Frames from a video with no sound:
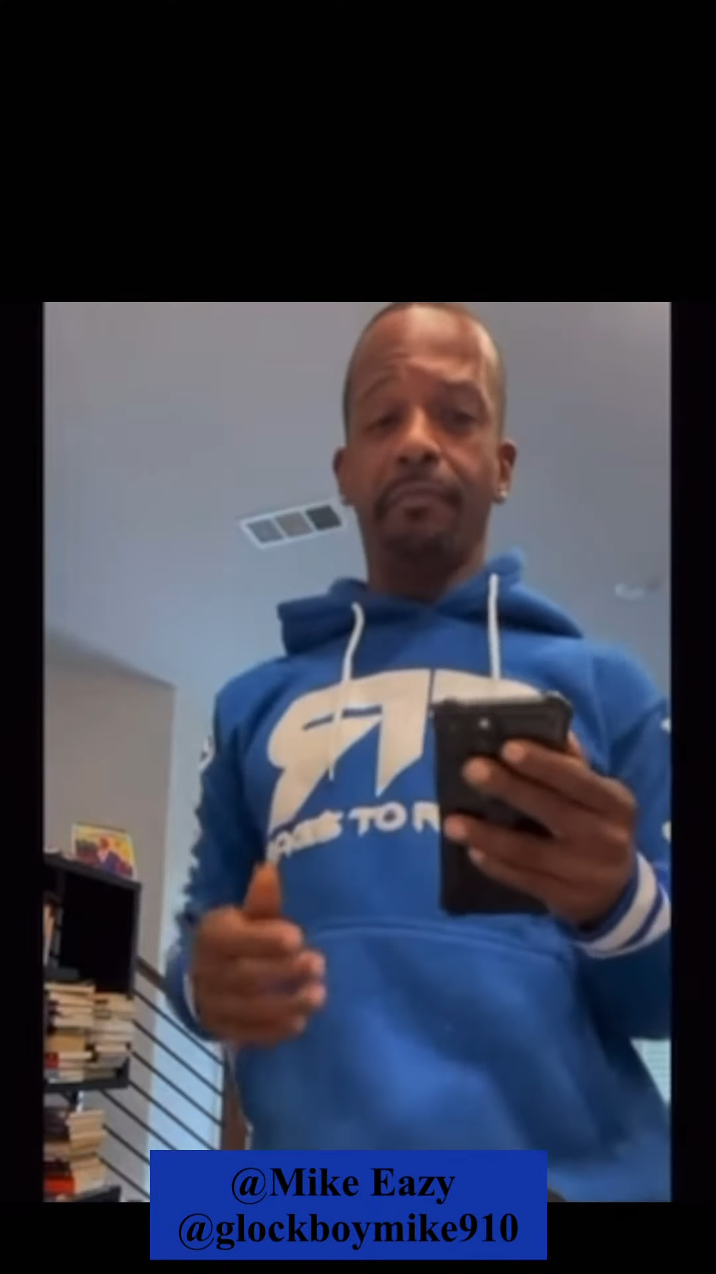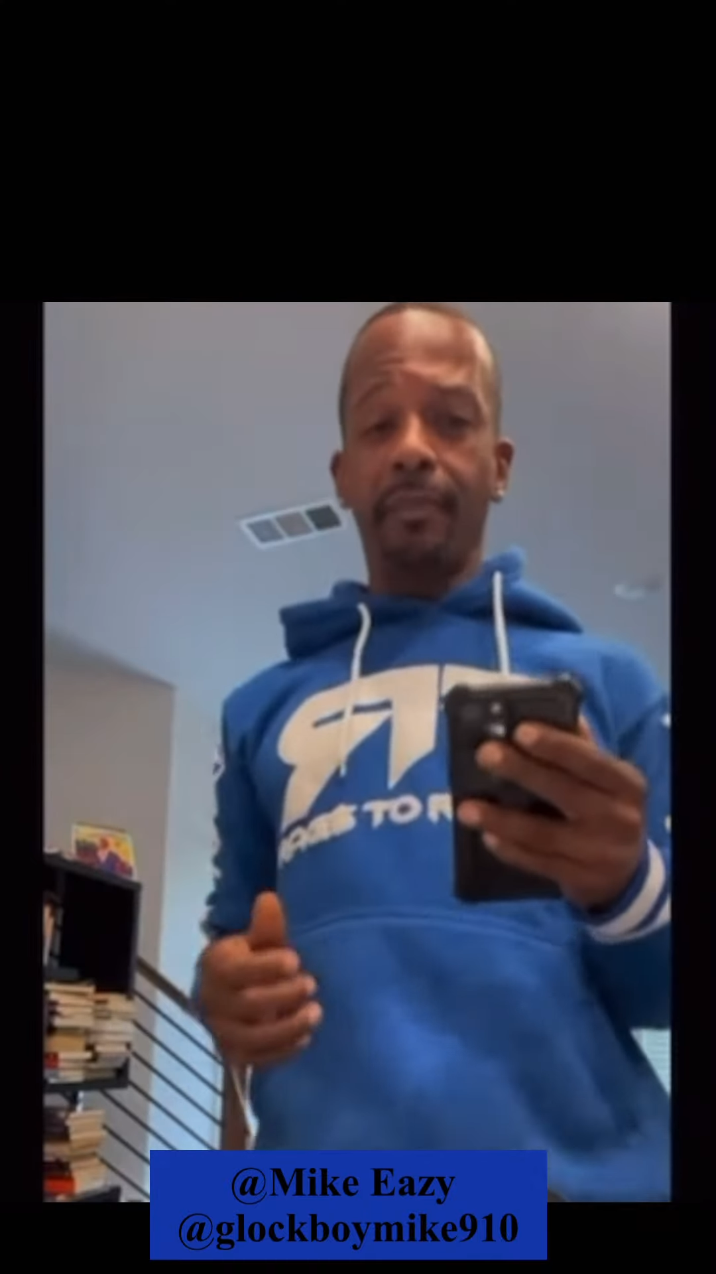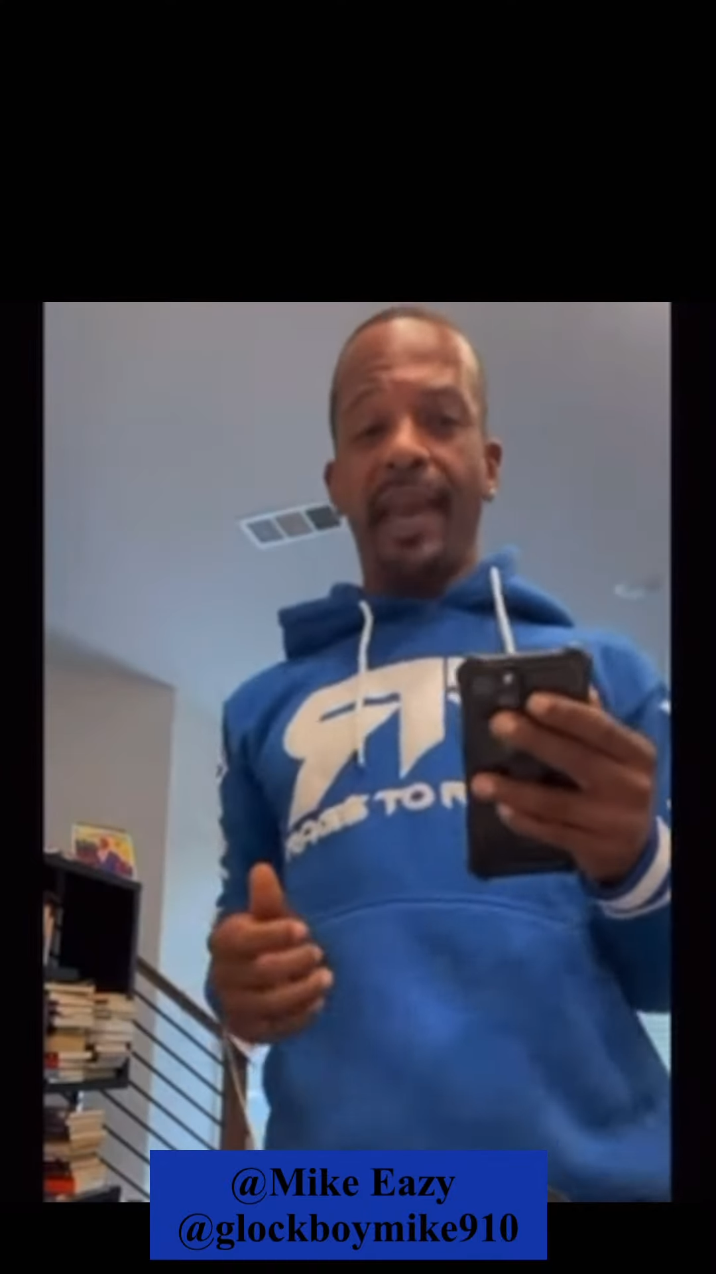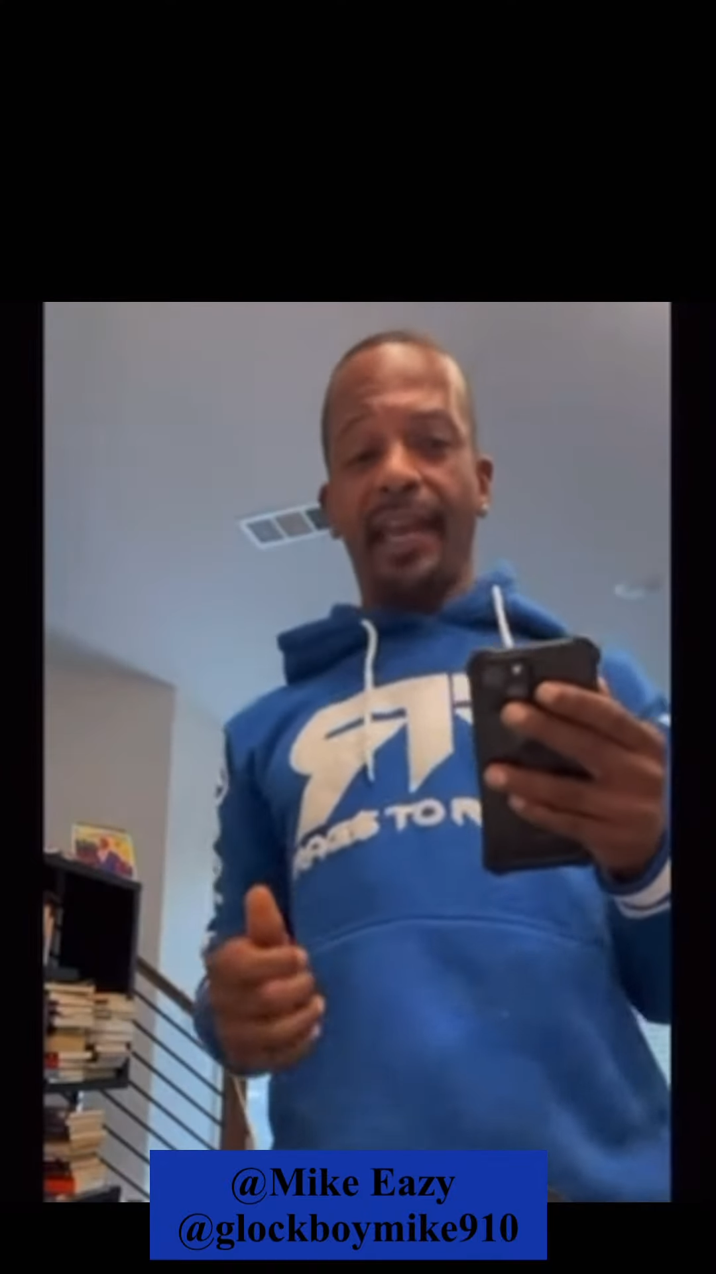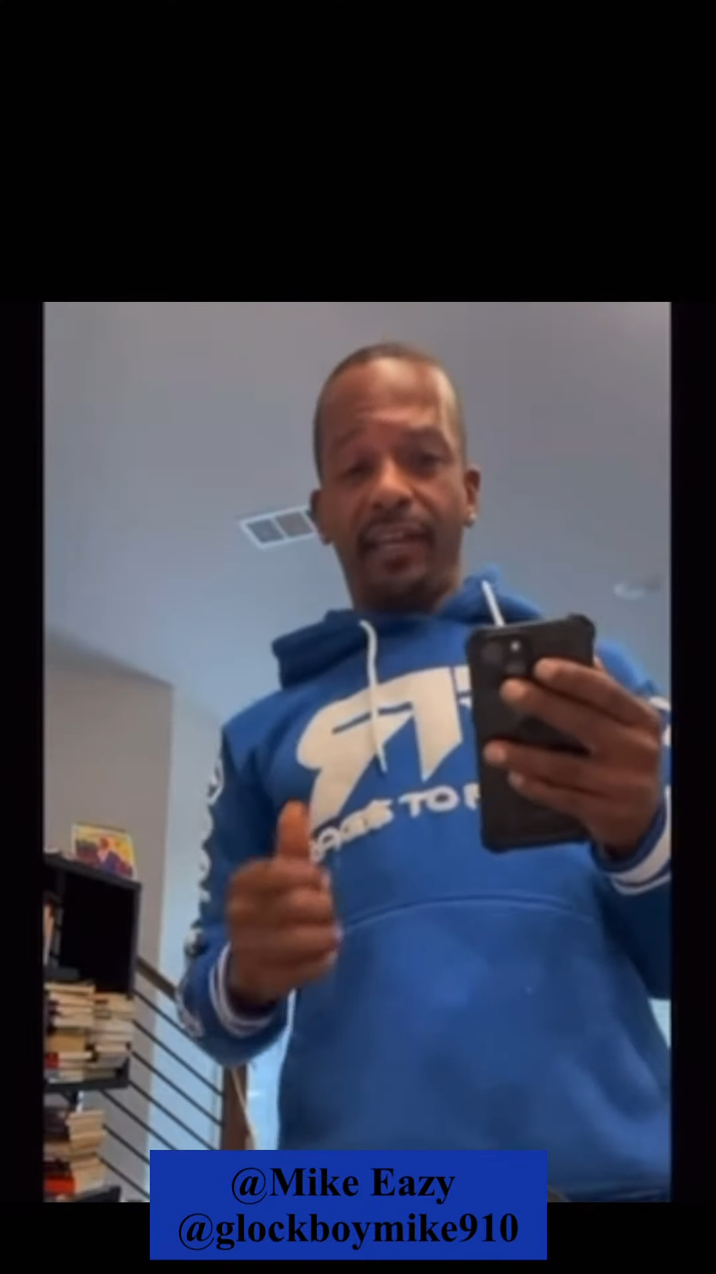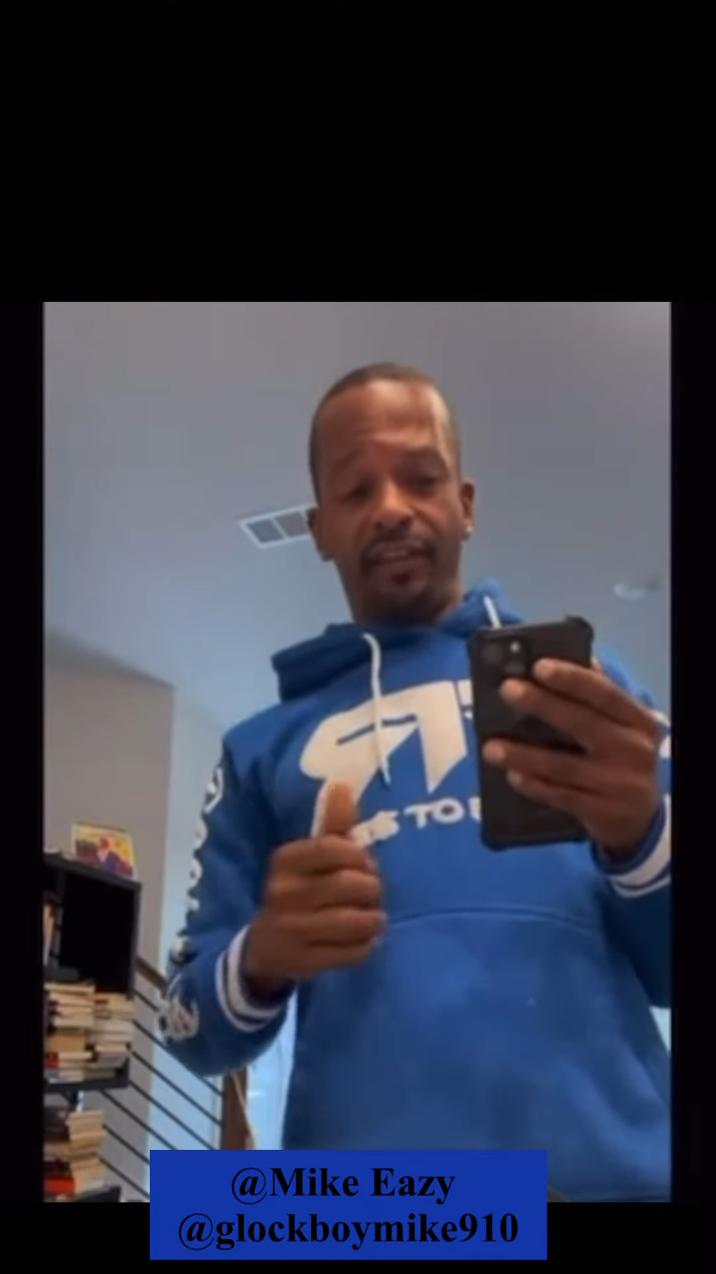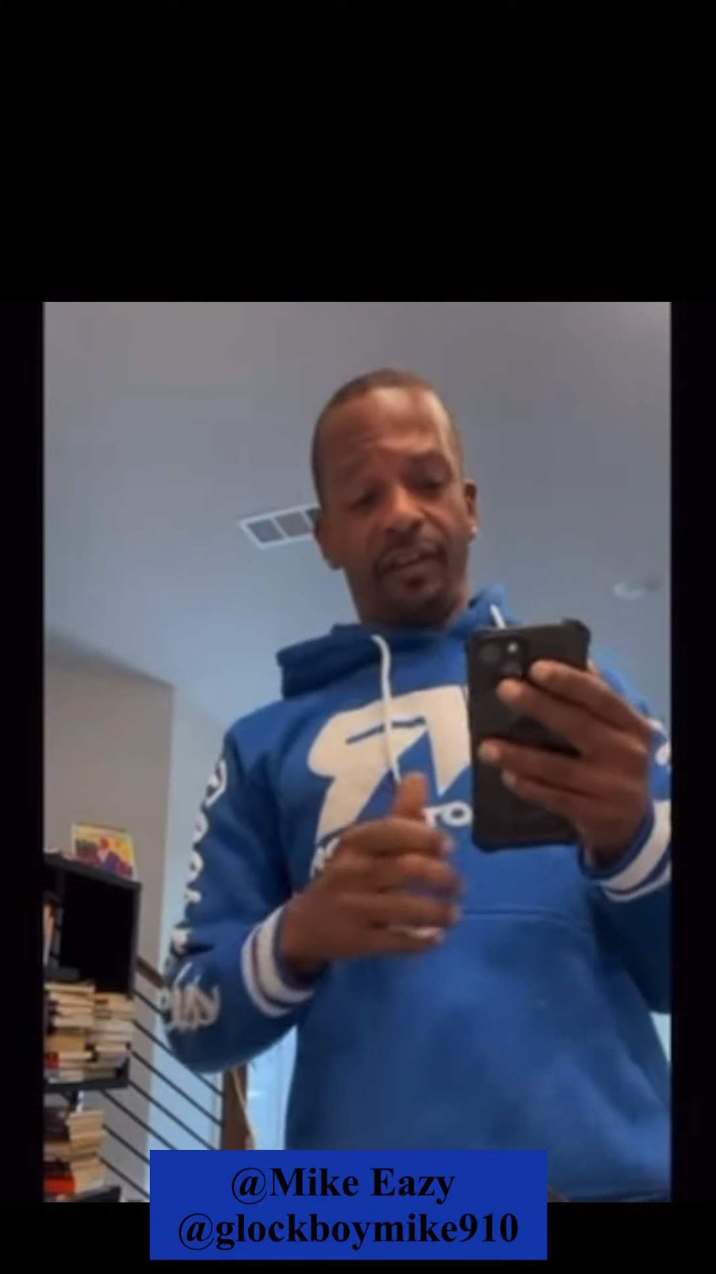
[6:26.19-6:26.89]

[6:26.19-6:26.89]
maggots